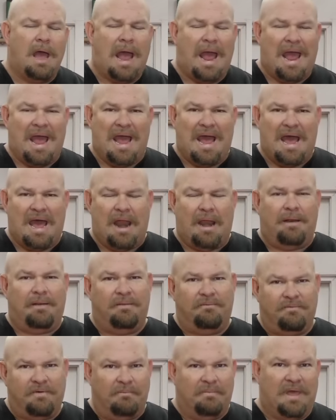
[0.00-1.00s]

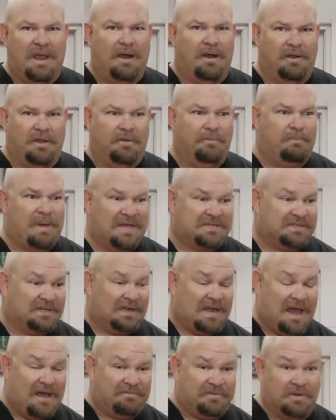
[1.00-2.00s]
And from there, you
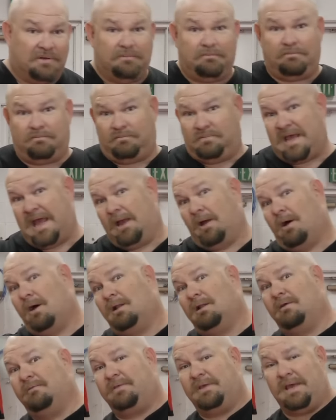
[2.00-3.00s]
basically have to take
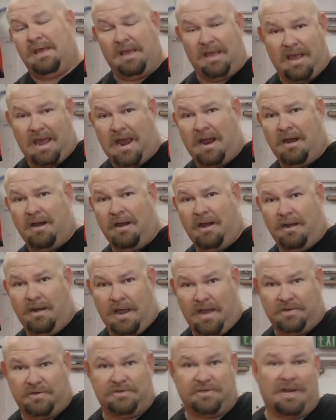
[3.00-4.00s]
all of the air and
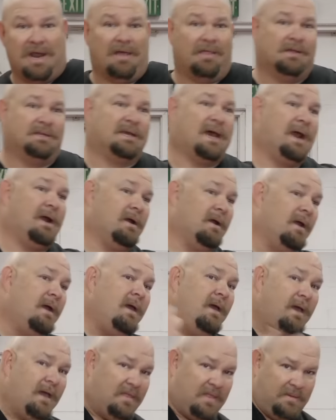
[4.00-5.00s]
nitrogen out of the tire
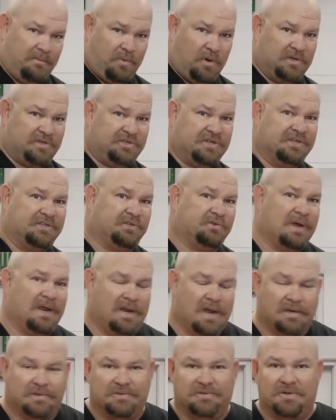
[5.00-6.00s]
and then put just straight
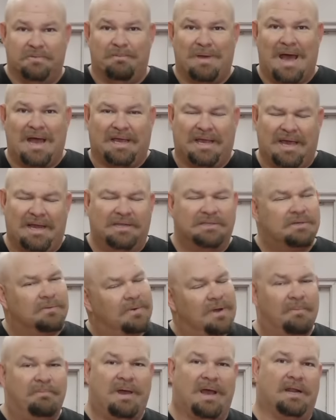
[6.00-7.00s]
nitrogen back in. It's a
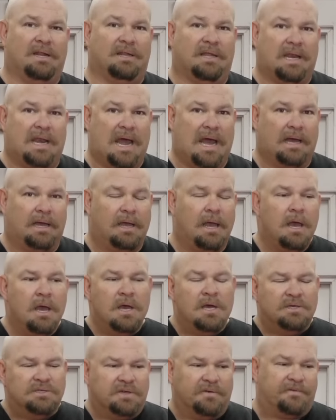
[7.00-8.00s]
real pain in the neck.
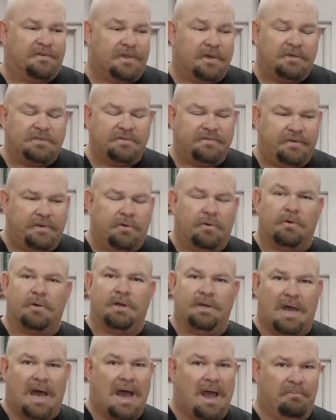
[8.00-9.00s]
So for those of you who are
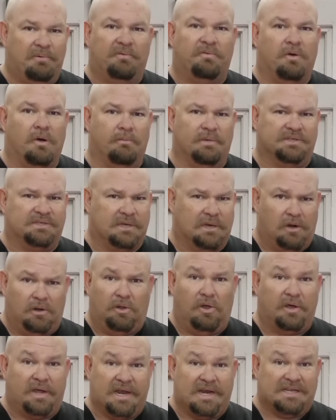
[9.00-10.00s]
into high performance and are
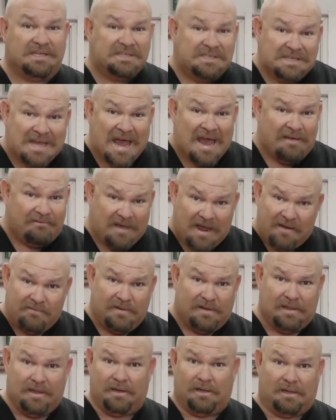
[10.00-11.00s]
looking to save
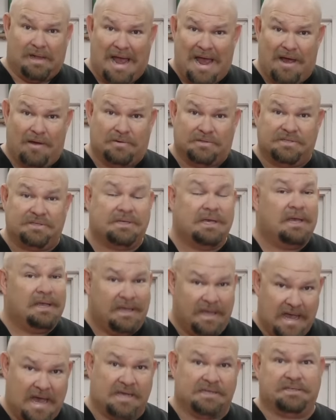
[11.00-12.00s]
every little ounce,
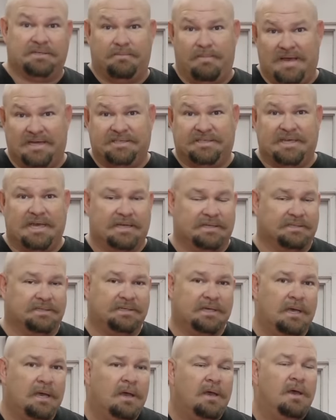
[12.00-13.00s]
yes, makes
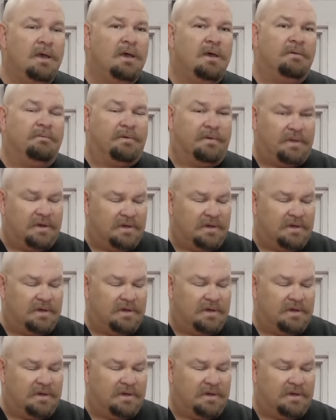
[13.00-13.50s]
sense. For